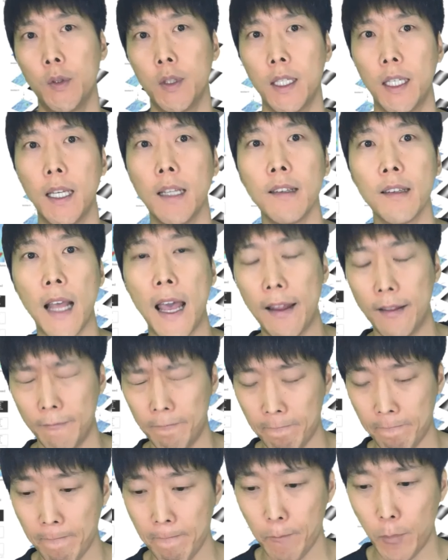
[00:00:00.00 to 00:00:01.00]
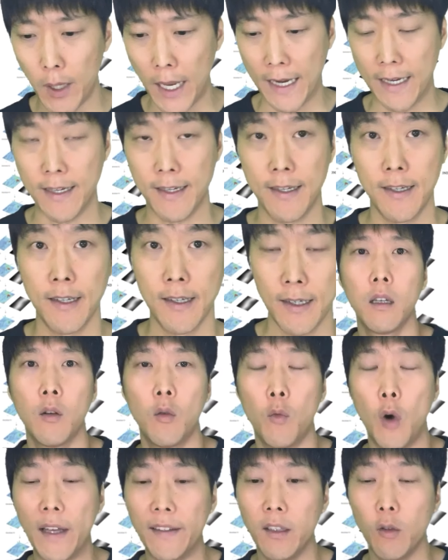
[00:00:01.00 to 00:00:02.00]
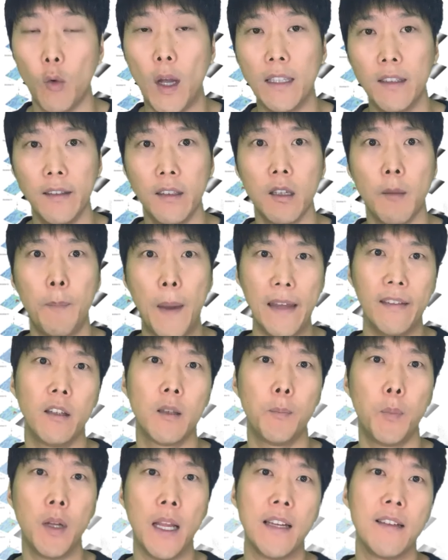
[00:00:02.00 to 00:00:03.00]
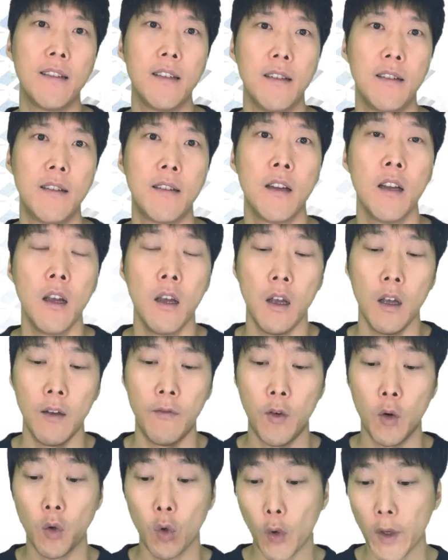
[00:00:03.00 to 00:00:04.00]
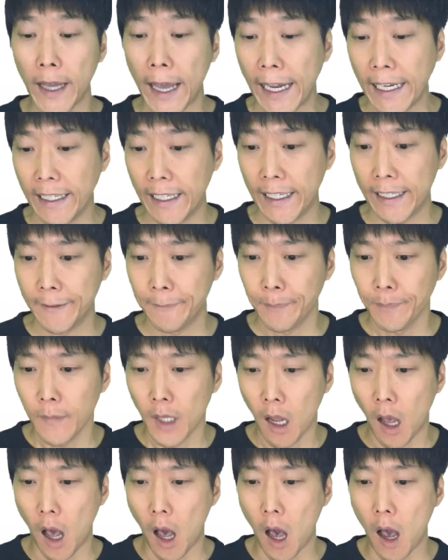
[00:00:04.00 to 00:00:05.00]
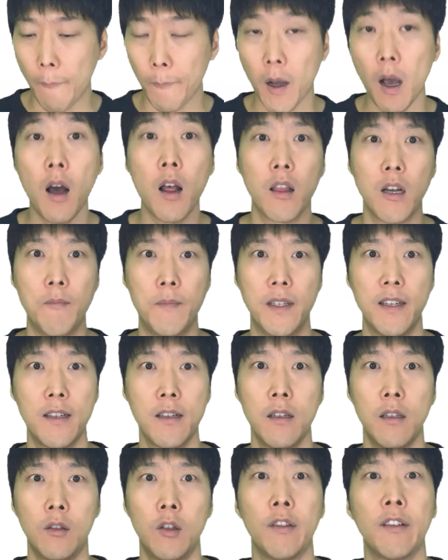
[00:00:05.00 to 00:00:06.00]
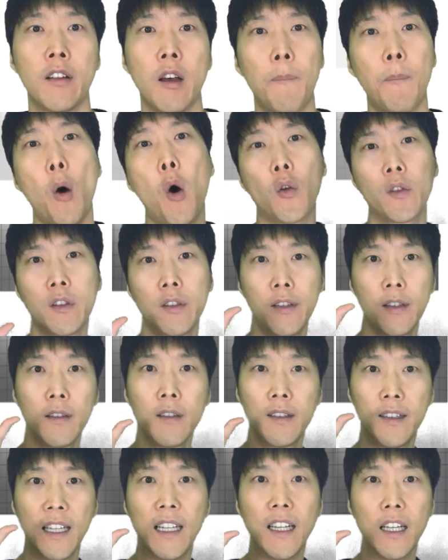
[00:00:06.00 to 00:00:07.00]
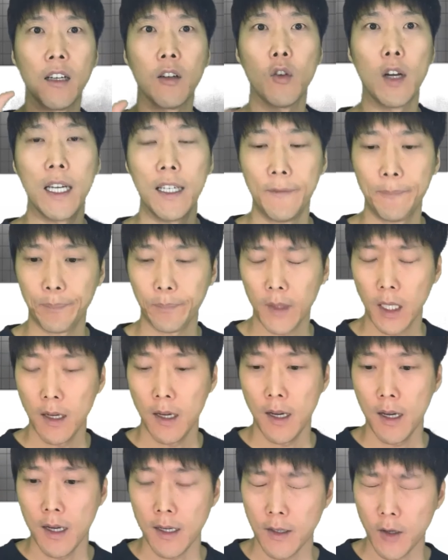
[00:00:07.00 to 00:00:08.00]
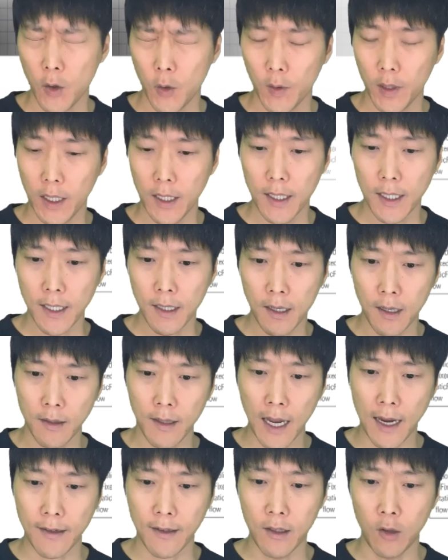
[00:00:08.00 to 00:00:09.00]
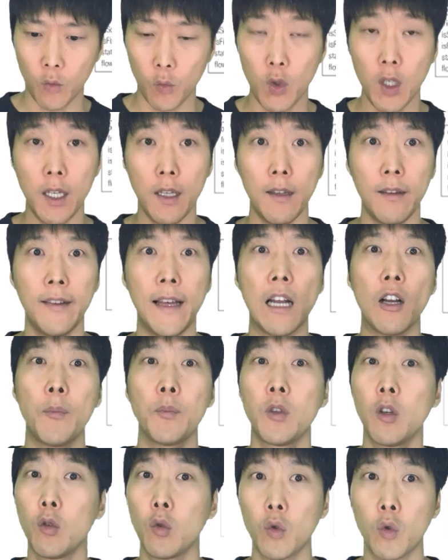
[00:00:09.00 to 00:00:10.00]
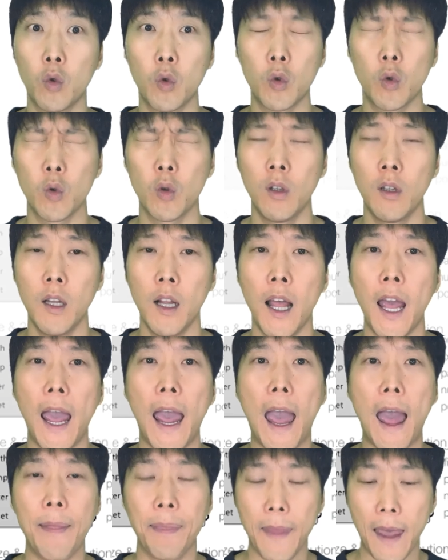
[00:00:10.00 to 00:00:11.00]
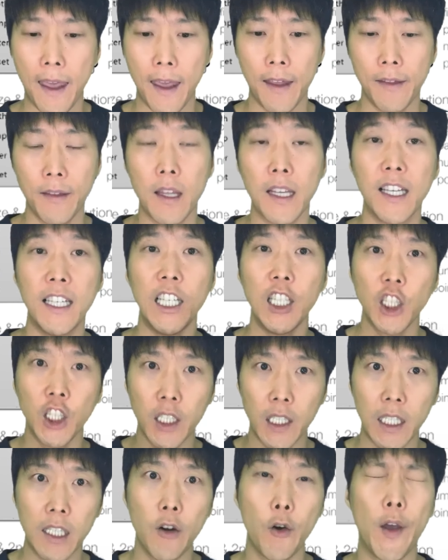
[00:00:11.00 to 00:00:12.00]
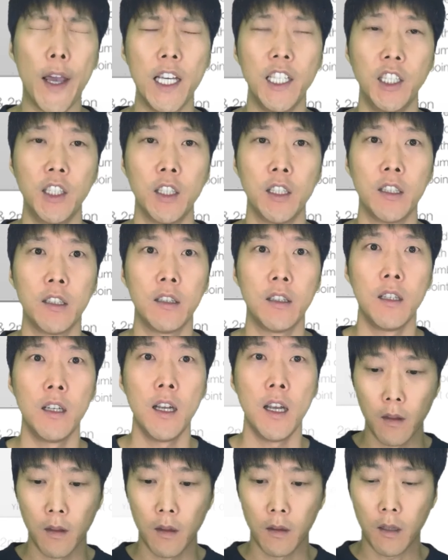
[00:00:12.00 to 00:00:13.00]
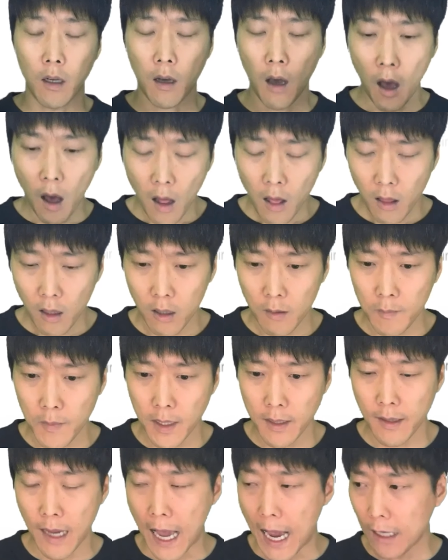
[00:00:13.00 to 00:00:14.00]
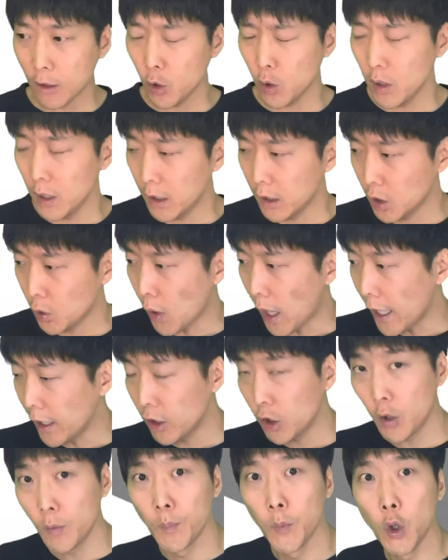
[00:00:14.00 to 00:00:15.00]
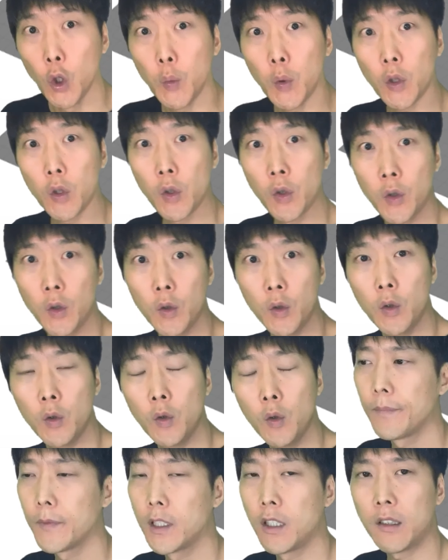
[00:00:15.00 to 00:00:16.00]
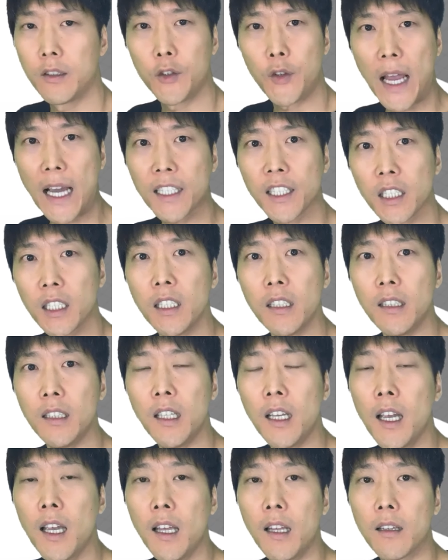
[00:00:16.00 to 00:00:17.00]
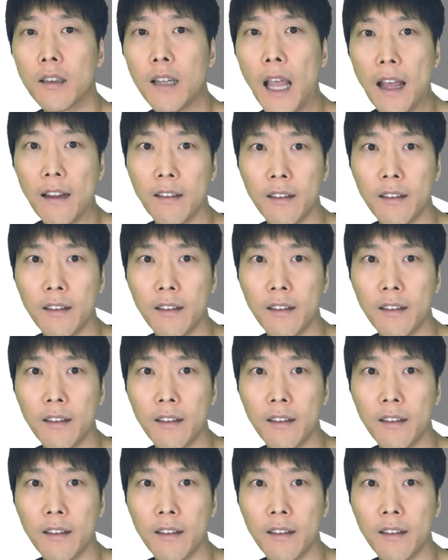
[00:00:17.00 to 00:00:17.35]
in that place. What is the best places for locating columns to support ceiling, right? So in this context, we set up the rule, and then each iteration, the column is actually try to move to the direction that